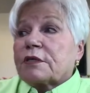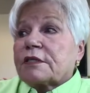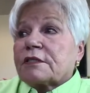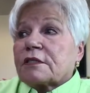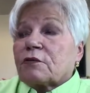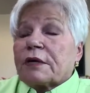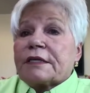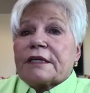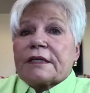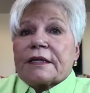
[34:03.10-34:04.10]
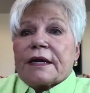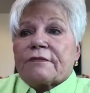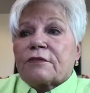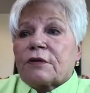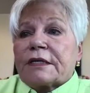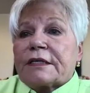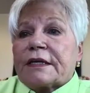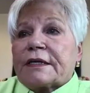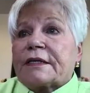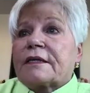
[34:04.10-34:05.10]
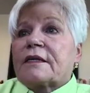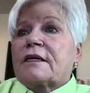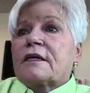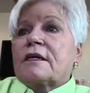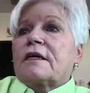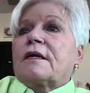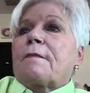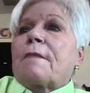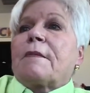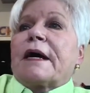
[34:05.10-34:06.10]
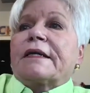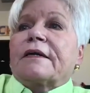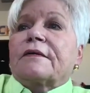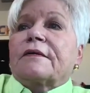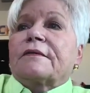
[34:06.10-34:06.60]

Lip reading: it's a great day to have a great day. Bye-bye now.